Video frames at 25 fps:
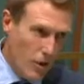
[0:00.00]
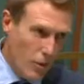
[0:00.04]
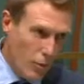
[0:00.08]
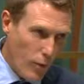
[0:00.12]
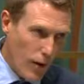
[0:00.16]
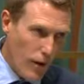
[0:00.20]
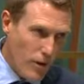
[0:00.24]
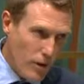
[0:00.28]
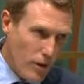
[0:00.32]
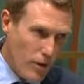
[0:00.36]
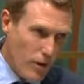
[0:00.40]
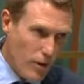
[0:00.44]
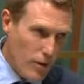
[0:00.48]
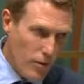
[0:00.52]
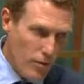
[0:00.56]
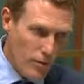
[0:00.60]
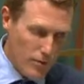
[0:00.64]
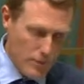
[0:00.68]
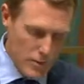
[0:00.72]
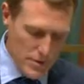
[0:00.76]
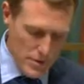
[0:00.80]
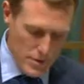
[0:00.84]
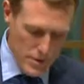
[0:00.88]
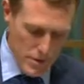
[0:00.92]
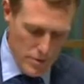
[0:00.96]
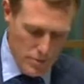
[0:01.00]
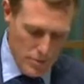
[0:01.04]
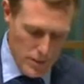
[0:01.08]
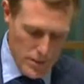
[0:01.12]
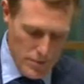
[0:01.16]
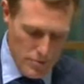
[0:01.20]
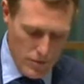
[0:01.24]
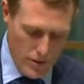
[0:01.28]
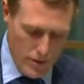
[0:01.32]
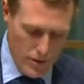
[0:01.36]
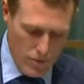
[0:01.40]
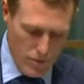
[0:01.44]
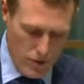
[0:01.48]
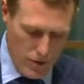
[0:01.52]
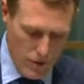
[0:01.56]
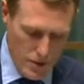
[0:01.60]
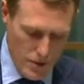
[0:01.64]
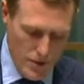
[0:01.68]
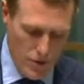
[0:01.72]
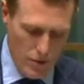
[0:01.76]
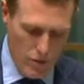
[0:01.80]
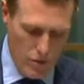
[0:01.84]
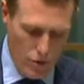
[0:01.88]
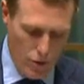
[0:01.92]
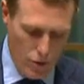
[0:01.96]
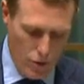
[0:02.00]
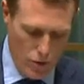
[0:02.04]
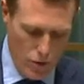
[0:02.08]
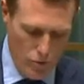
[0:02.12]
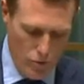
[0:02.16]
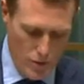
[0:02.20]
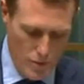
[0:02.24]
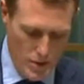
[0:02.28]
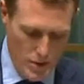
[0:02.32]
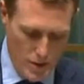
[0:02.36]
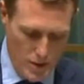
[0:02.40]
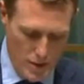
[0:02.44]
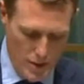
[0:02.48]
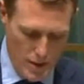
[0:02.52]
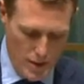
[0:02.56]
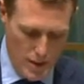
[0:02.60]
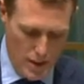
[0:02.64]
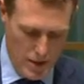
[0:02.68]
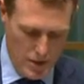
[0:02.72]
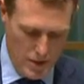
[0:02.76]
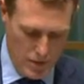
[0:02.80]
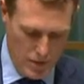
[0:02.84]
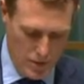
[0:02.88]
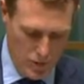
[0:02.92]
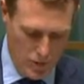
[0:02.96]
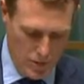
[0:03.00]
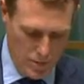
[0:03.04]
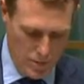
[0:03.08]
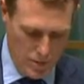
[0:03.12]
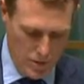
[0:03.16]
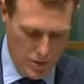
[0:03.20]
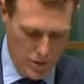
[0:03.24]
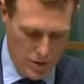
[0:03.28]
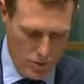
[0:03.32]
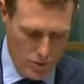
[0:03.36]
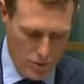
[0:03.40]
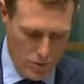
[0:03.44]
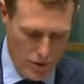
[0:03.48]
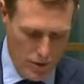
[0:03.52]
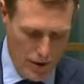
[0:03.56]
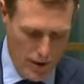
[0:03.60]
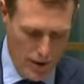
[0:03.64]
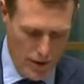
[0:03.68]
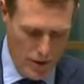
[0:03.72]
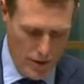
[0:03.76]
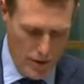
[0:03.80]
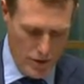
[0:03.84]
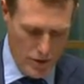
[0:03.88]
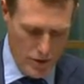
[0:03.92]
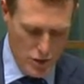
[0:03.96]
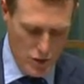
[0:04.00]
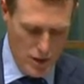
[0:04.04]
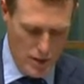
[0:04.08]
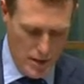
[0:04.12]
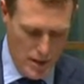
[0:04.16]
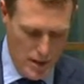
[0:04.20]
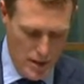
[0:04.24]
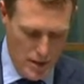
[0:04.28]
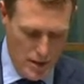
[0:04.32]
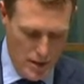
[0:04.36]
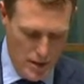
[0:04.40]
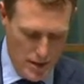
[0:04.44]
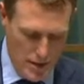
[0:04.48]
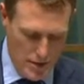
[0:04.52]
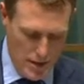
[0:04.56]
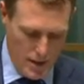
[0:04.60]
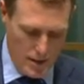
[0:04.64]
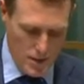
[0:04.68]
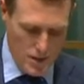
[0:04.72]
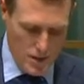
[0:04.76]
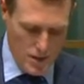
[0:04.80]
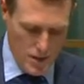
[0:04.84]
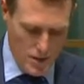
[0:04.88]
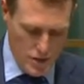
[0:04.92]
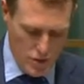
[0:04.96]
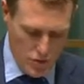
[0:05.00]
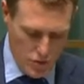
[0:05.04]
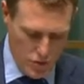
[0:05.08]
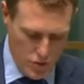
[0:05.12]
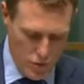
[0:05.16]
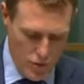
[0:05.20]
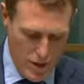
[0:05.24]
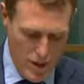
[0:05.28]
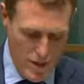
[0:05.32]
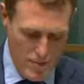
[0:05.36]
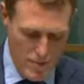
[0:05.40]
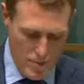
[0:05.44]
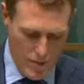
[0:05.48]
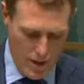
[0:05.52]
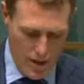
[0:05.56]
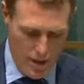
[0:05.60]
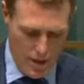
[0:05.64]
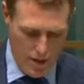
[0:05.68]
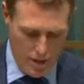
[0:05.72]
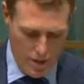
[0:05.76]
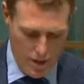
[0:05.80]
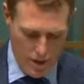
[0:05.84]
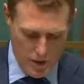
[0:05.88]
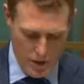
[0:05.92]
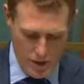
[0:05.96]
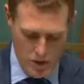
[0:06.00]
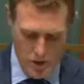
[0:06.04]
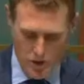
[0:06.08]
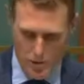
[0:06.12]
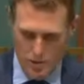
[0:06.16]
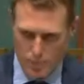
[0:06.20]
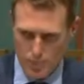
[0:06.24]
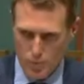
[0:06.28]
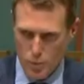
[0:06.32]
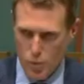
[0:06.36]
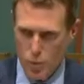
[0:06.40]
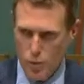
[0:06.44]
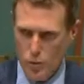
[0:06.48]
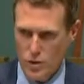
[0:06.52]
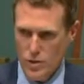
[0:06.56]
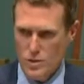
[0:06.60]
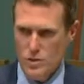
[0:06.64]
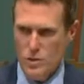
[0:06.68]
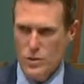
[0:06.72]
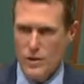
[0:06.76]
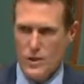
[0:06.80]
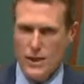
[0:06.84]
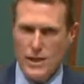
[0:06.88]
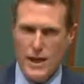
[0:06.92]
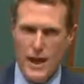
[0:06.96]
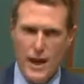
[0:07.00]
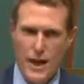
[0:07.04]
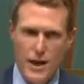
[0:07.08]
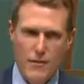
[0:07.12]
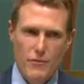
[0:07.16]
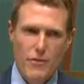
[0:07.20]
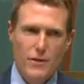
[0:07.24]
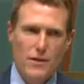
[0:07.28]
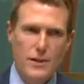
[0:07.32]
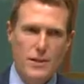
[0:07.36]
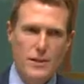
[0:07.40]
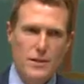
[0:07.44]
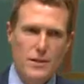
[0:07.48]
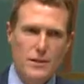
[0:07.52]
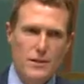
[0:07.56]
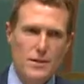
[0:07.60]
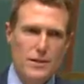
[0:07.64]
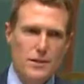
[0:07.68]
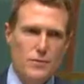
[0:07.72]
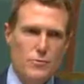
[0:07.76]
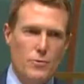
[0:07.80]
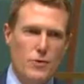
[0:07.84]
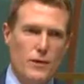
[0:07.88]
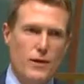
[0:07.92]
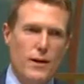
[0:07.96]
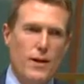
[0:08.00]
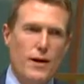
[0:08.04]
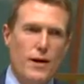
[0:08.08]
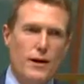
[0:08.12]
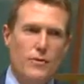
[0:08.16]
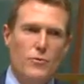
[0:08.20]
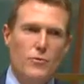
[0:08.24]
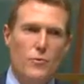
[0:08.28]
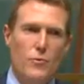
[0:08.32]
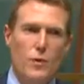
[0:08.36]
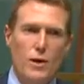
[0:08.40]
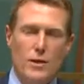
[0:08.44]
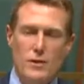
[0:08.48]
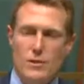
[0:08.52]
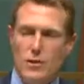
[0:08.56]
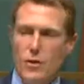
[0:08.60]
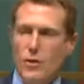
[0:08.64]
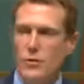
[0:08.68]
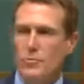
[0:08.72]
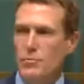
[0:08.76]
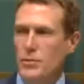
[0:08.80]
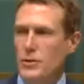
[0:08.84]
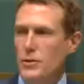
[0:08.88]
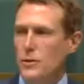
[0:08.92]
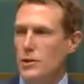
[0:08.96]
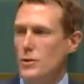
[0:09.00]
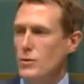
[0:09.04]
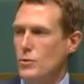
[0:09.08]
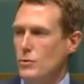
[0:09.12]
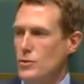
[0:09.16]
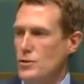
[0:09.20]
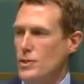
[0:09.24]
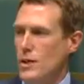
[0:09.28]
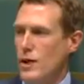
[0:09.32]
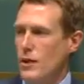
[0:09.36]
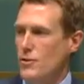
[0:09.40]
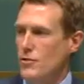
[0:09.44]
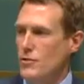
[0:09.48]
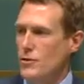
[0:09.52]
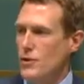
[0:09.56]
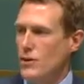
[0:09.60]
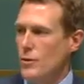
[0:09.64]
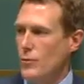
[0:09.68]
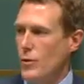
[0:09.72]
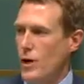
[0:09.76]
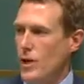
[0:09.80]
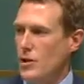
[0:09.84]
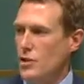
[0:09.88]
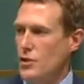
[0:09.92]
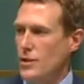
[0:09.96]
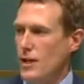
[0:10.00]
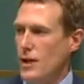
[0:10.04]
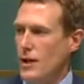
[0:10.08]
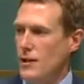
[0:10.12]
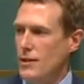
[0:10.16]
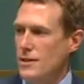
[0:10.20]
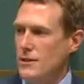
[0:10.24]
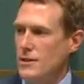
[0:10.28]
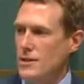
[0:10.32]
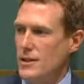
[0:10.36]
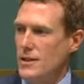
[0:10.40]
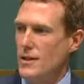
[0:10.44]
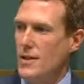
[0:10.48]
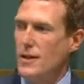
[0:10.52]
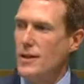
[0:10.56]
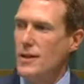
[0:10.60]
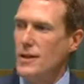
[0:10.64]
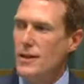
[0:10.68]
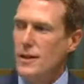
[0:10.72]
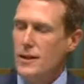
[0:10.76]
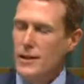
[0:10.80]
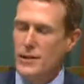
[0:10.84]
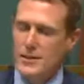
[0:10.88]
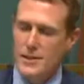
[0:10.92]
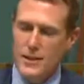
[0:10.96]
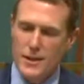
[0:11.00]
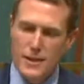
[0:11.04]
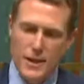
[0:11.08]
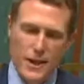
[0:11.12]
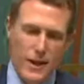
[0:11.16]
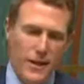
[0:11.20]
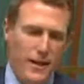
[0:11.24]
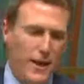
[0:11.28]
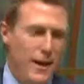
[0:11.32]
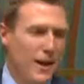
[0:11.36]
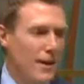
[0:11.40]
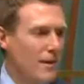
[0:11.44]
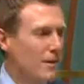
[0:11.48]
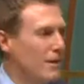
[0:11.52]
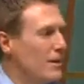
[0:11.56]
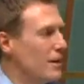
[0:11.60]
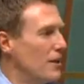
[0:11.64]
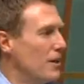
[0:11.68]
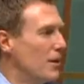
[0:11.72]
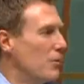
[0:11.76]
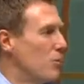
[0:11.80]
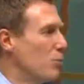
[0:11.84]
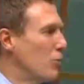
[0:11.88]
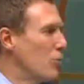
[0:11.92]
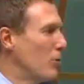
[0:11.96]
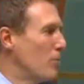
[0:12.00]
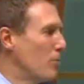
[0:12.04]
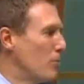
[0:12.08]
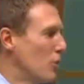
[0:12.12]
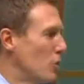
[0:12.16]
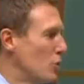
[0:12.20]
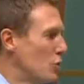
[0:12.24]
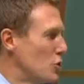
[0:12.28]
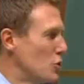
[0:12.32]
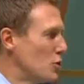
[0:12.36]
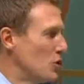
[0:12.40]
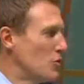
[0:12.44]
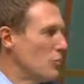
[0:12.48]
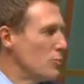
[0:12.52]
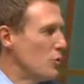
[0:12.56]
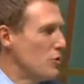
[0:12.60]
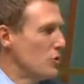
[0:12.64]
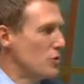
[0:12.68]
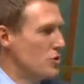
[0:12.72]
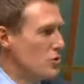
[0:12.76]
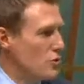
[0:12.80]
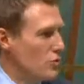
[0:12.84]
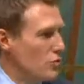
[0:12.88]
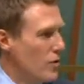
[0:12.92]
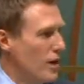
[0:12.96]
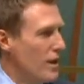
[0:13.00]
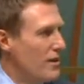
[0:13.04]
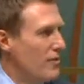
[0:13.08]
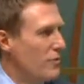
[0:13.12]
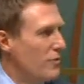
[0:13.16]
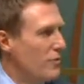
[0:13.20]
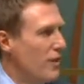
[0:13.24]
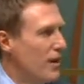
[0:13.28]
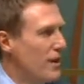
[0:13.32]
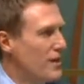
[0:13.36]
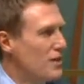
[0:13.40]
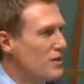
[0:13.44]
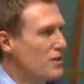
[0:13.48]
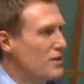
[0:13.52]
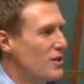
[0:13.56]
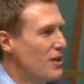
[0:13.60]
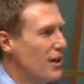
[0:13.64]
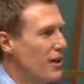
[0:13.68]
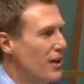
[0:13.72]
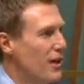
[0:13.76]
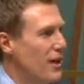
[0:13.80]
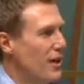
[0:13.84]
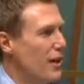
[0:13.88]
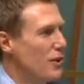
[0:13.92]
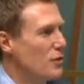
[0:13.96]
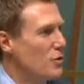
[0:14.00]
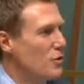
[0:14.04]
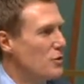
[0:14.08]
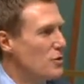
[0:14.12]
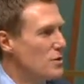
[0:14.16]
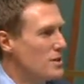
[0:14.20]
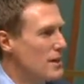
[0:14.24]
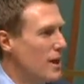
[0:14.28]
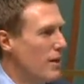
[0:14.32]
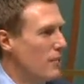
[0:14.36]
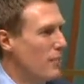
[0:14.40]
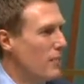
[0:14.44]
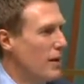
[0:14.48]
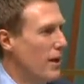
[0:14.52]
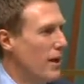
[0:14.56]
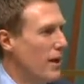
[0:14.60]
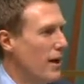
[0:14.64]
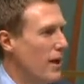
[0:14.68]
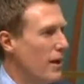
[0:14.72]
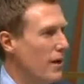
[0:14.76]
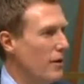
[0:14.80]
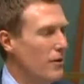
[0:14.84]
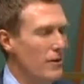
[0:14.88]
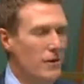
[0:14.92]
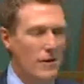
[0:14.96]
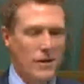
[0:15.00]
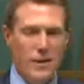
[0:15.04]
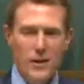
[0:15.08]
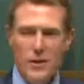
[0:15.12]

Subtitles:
One thing, Mr Deputy Speaker, I didn't know was the extent of her political courage. Such extreme courage that it borders on a cavalier disregard for one's own political safety and rationality. To get out here with emotion, with a straight face, and argue somehow